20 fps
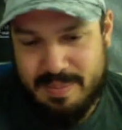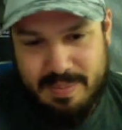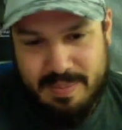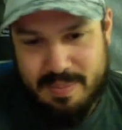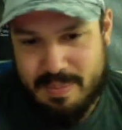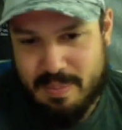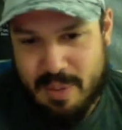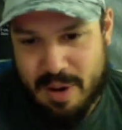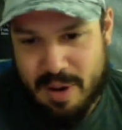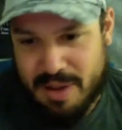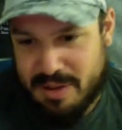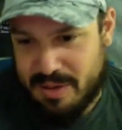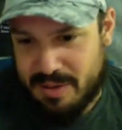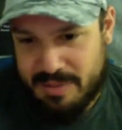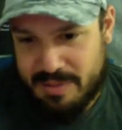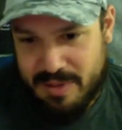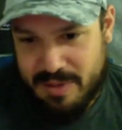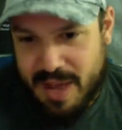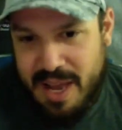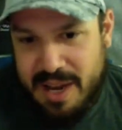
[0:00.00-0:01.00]
point of
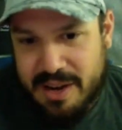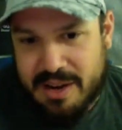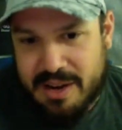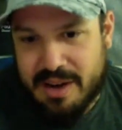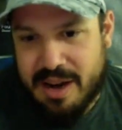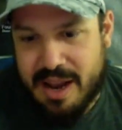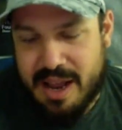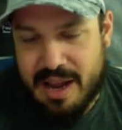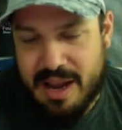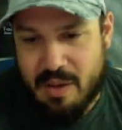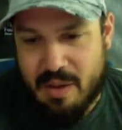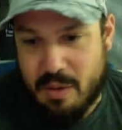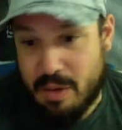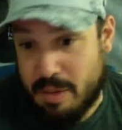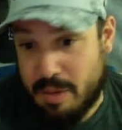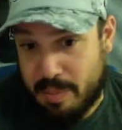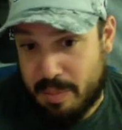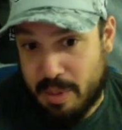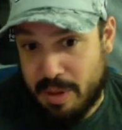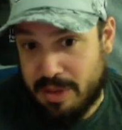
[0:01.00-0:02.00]
failure
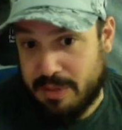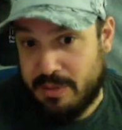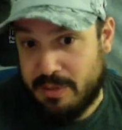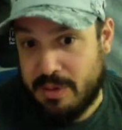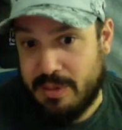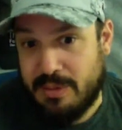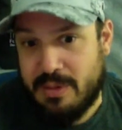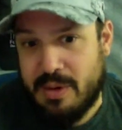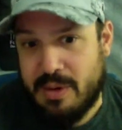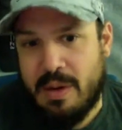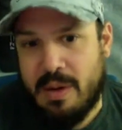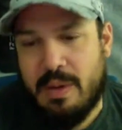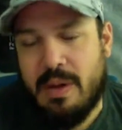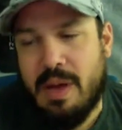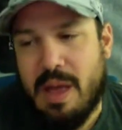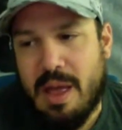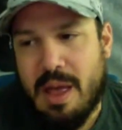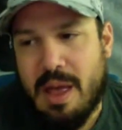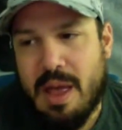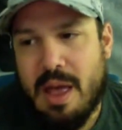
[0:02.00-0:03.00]
or point of control.
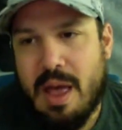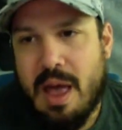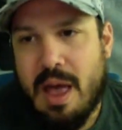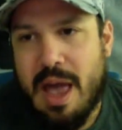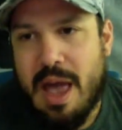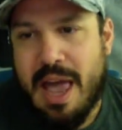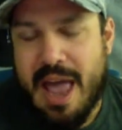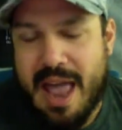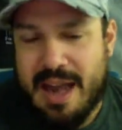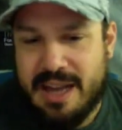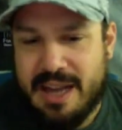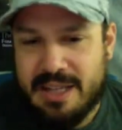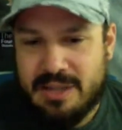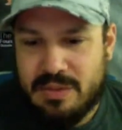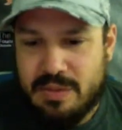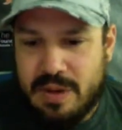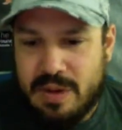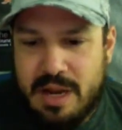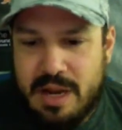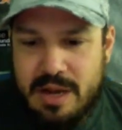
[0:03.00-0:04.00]
And it's
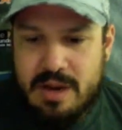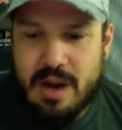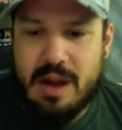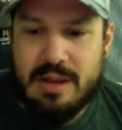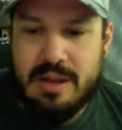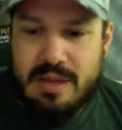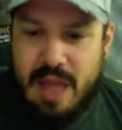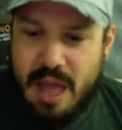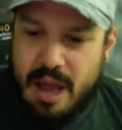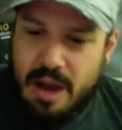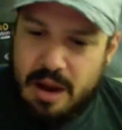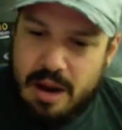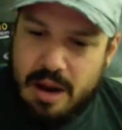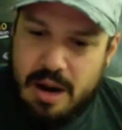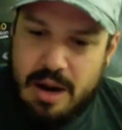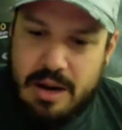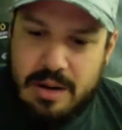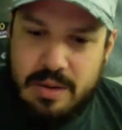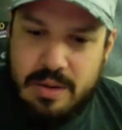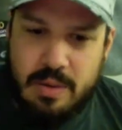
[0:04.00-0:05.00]
really not that
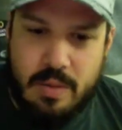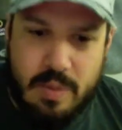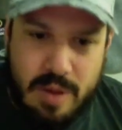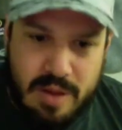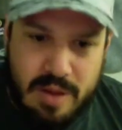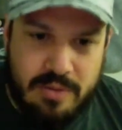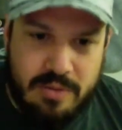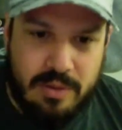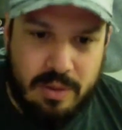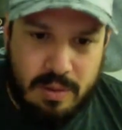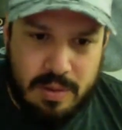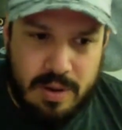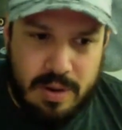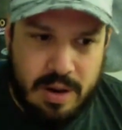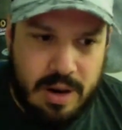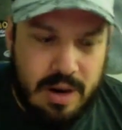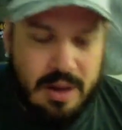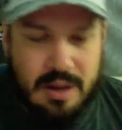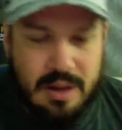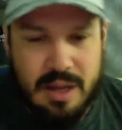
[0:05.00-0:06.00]
hard with
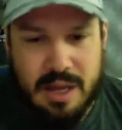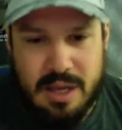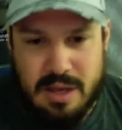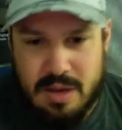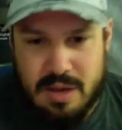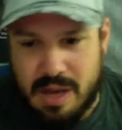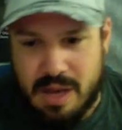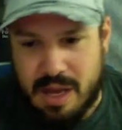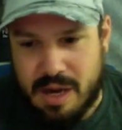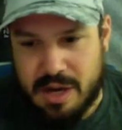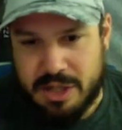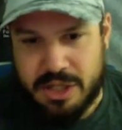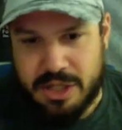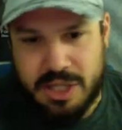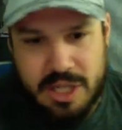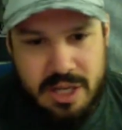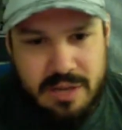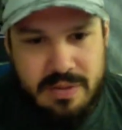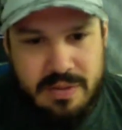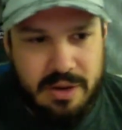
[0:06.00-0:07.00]
LoRa. Like you can
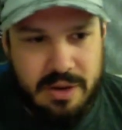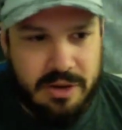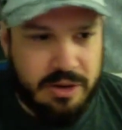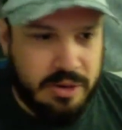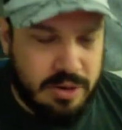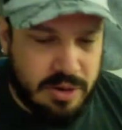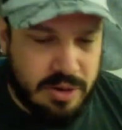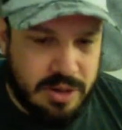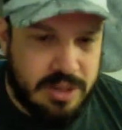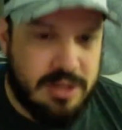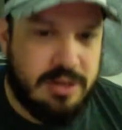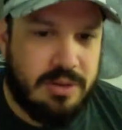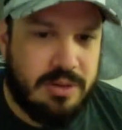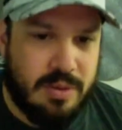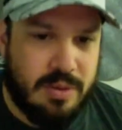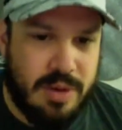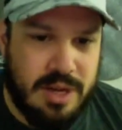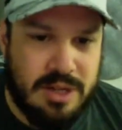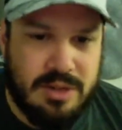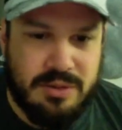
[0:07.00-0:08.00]
achieve a good
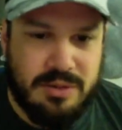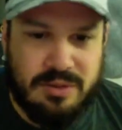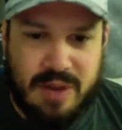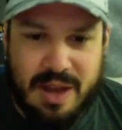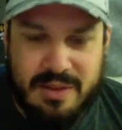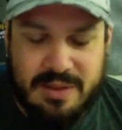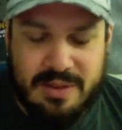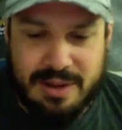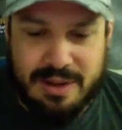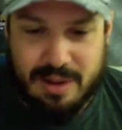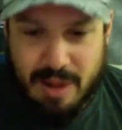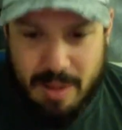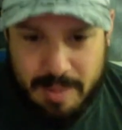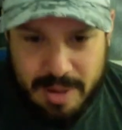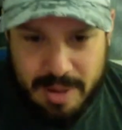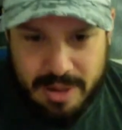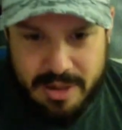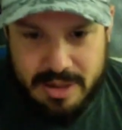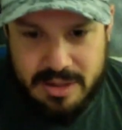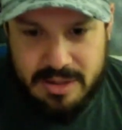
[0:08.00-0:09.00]
3 to 5
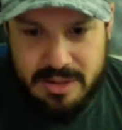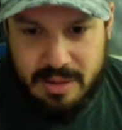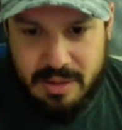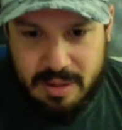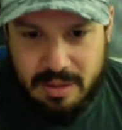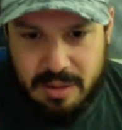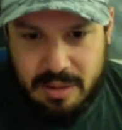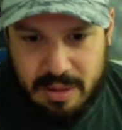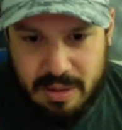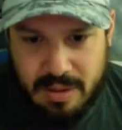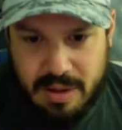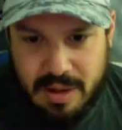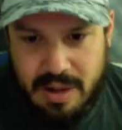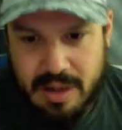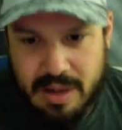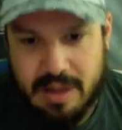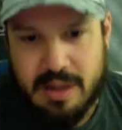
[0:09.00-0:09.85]
kilometers on LoRa